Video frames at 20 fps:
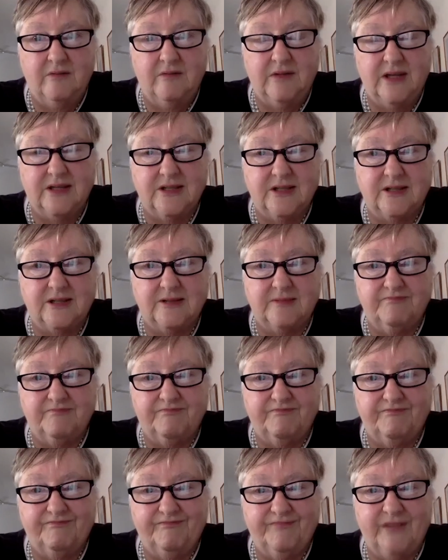there's,
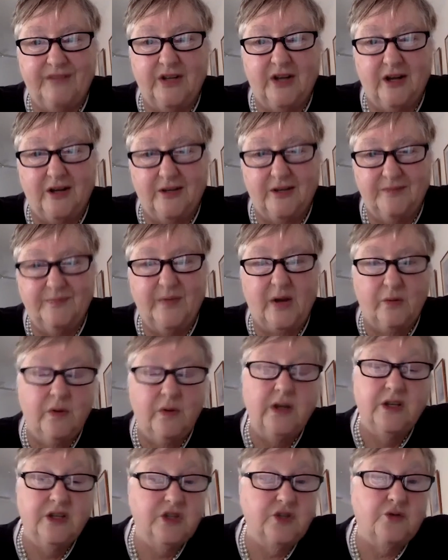a
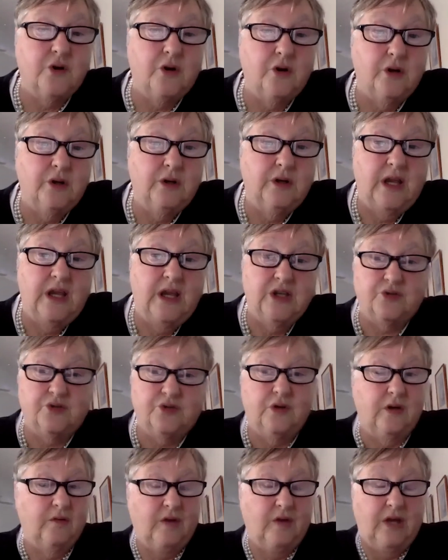really strong
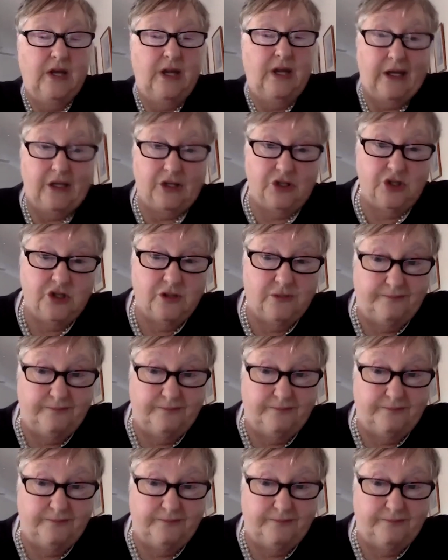history of connection.